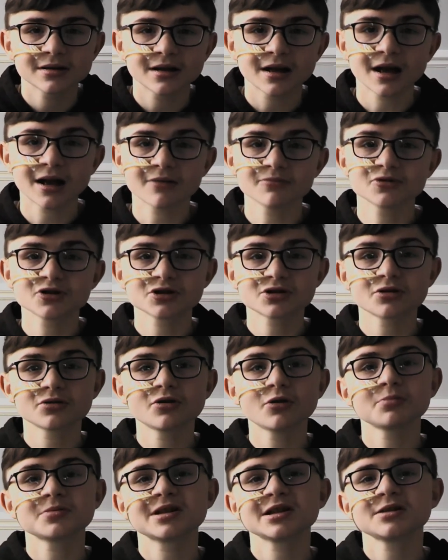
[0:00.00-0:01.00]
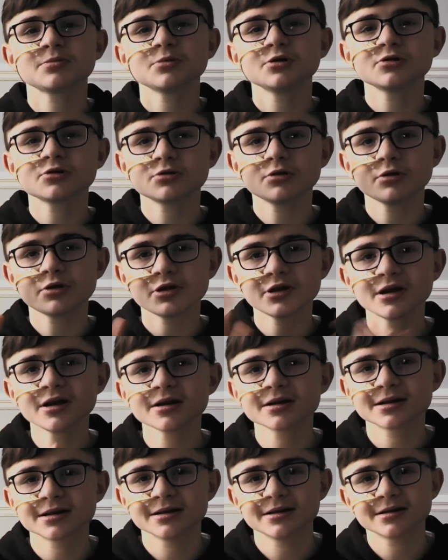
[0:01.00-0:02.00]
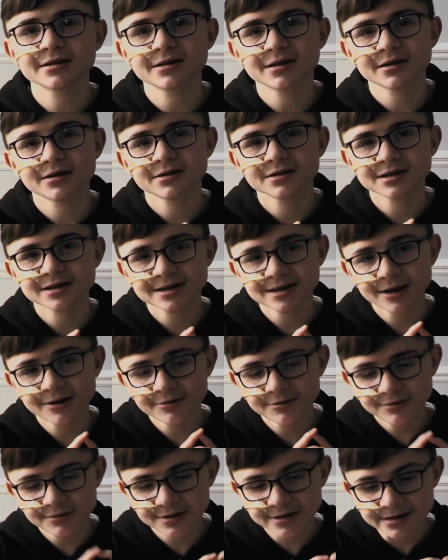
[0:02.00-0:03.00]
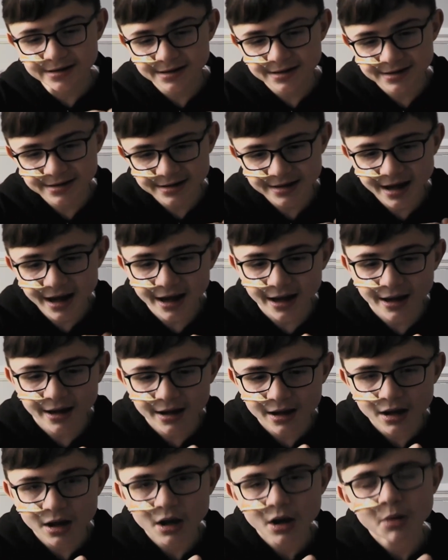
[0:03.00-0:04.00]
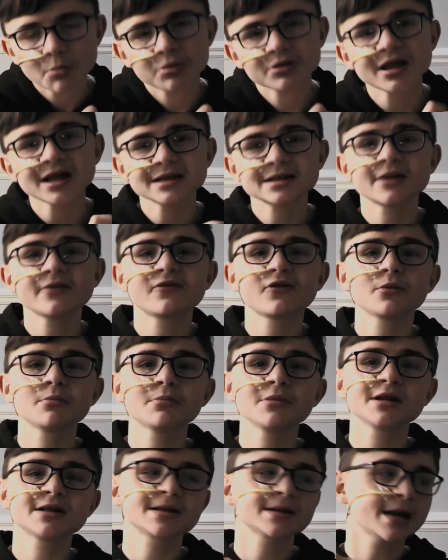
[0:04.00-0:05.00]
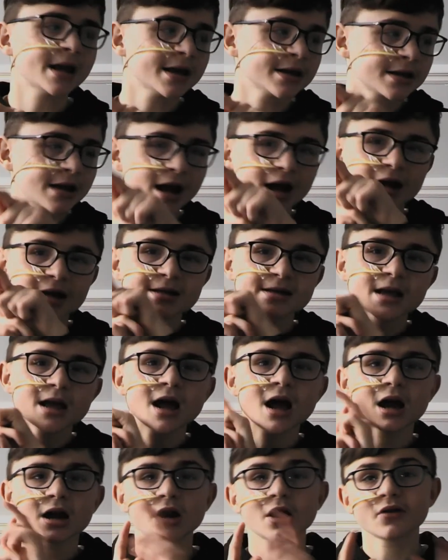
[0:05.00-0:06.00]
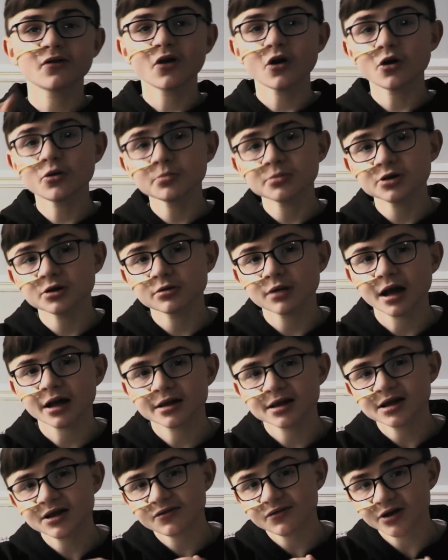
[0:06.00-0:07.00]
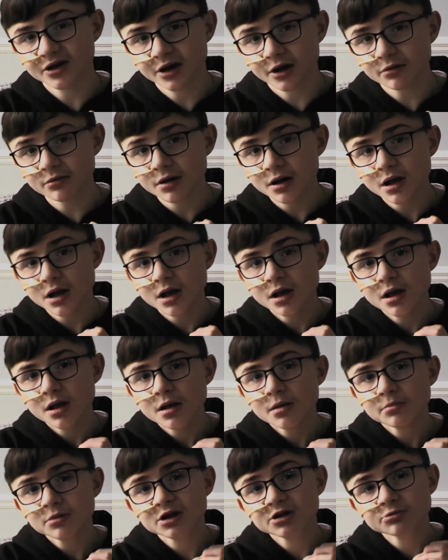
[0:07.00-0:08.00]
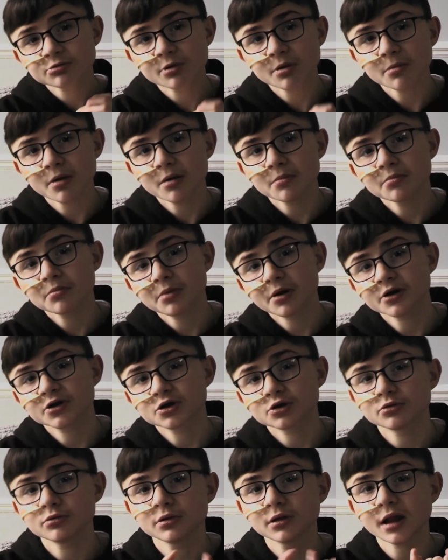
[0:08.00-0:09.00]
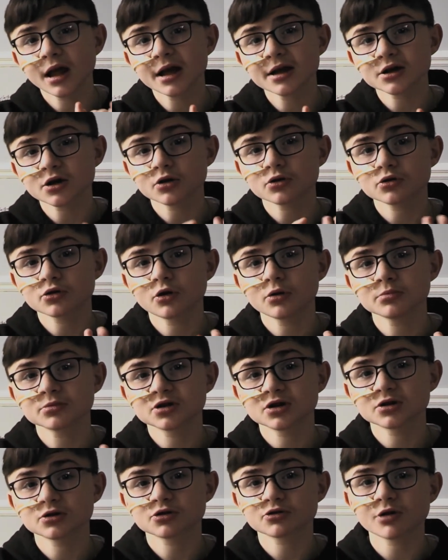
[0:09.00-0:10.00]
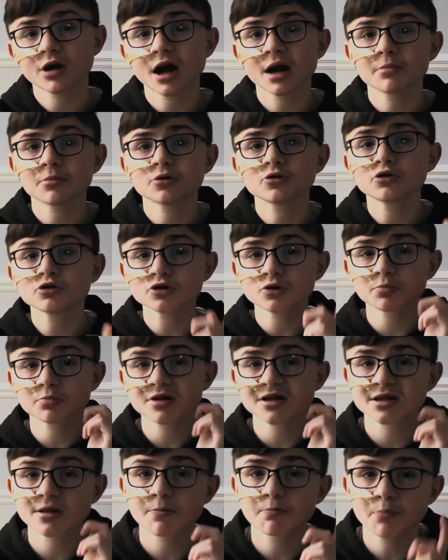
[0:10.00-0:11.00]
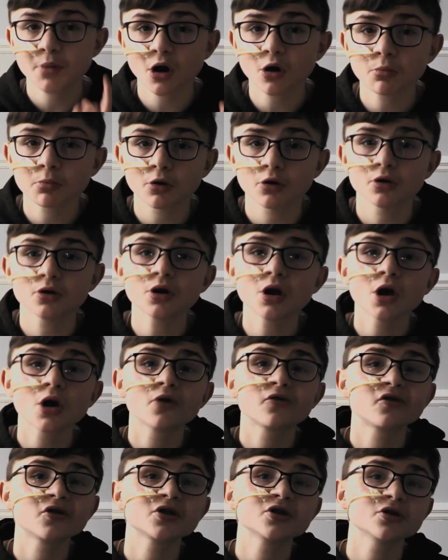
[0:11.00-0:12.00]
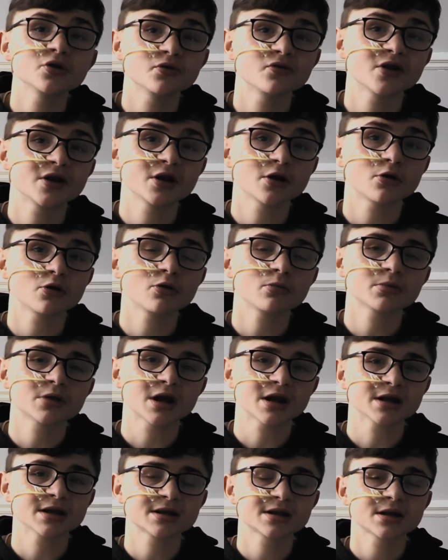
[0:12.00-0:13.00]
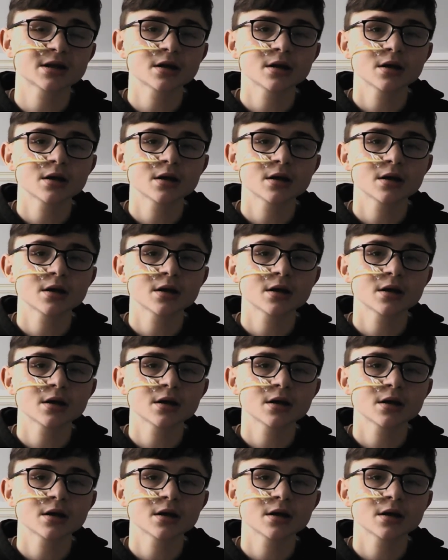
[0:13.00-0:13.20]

I'm just an obsessed musical theatre geek. So yeah. But that's it from me today, guys, and I hope you like this video. Please remember to like, comment, subscribe, and also press the bell button for new video updates.